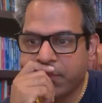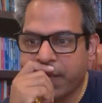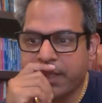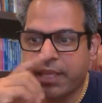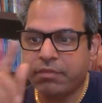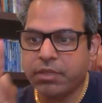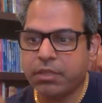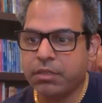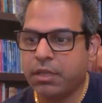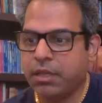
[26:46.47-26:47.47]
And they
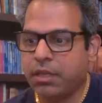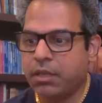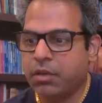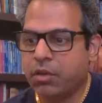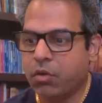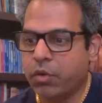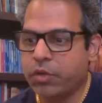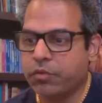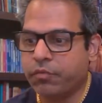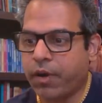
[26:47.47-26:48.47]
will go
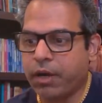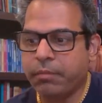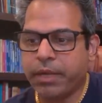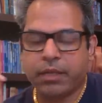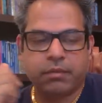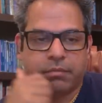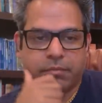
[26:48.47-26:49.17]
into farming.